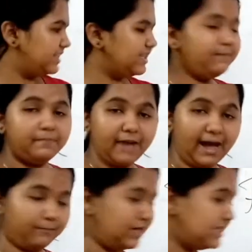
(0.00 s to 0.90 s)
the
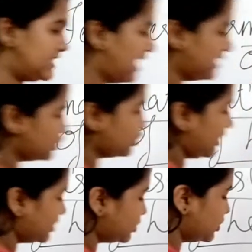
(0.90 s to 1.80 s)
ambulance has to
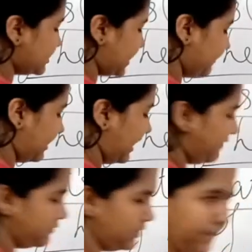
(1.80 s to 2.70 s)
reach to save the life of the